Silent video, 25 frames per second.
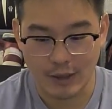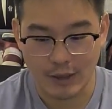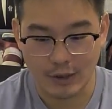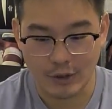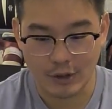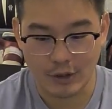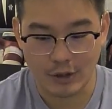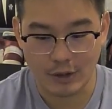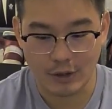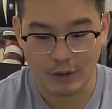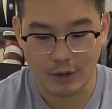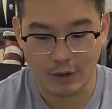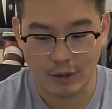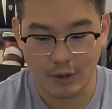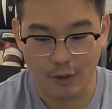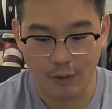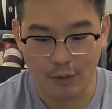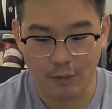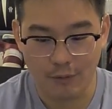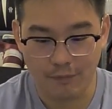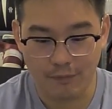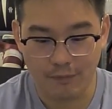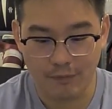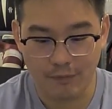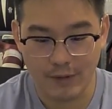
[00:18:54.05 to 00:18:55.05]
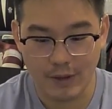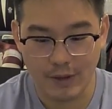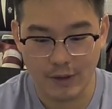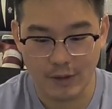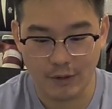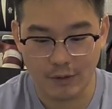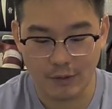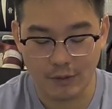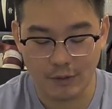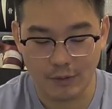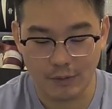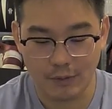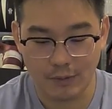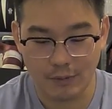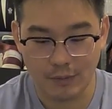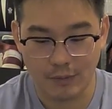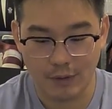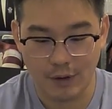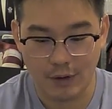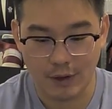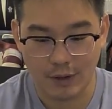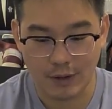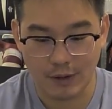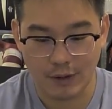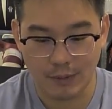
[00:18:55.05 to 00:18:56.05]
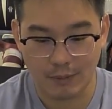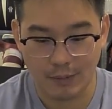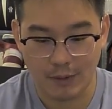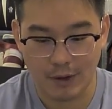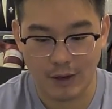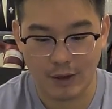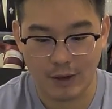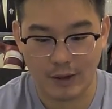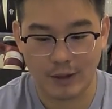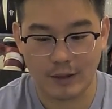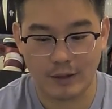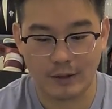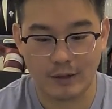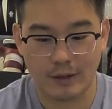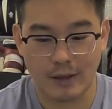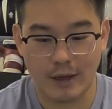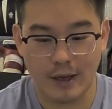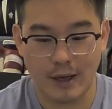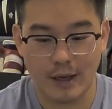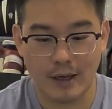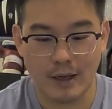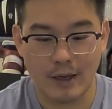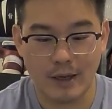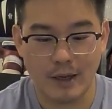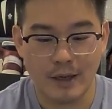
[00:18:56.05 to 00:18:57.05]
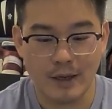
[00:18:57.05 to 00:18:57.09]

just don't feel on the market today